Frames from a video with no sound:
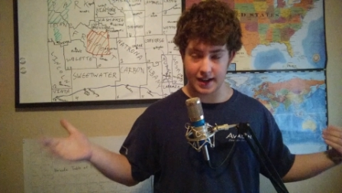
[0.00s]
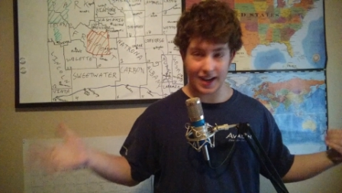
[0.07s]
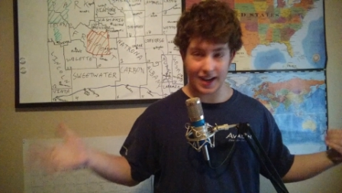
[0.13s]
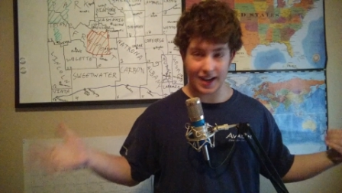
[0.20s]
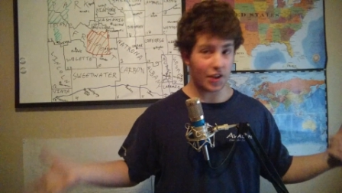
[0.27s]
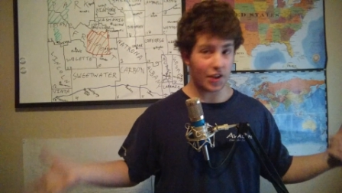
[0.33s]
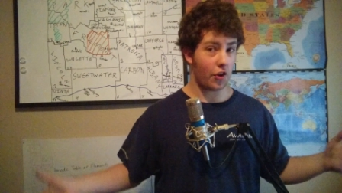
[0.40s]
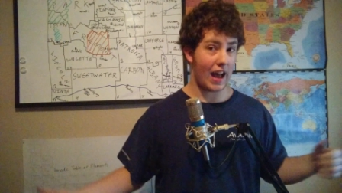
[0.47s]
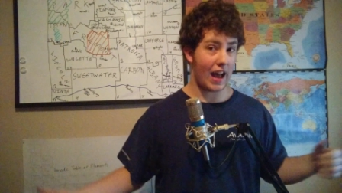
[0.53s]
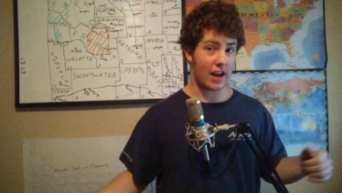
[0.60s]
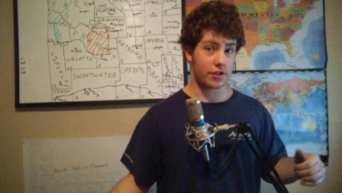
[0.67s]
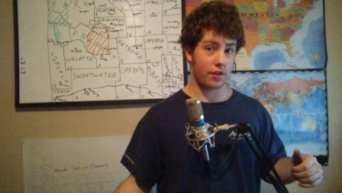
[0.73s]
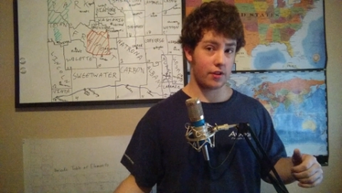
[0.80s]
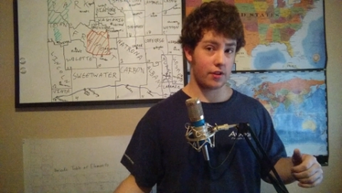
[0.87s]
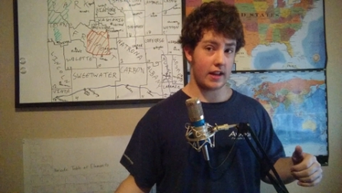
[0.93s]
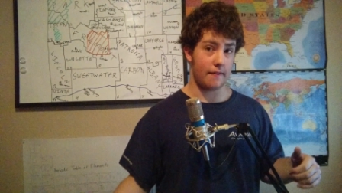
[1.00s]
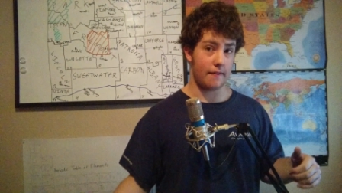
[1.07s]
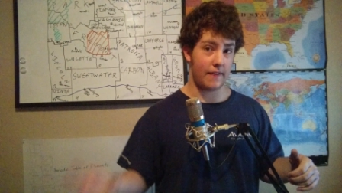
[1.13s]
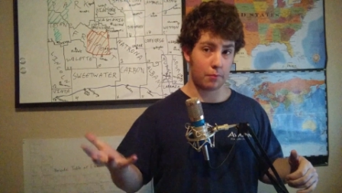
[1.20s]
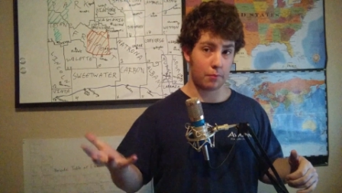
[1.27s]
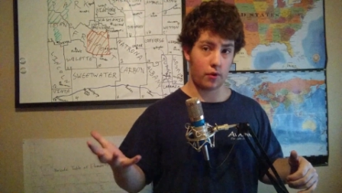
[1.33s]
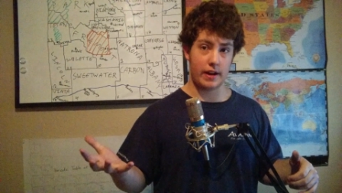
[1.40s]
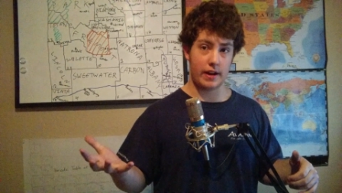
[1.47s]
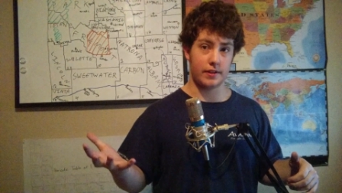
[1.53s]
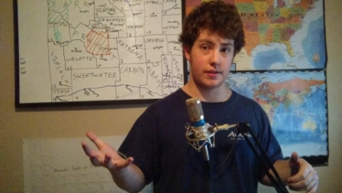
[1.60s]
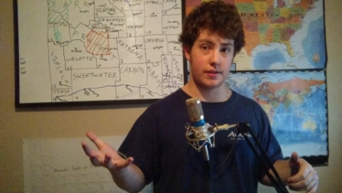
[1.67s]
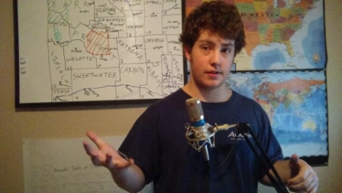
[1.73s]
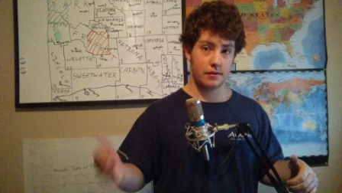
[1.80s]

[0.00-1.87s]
It all actually evaporates.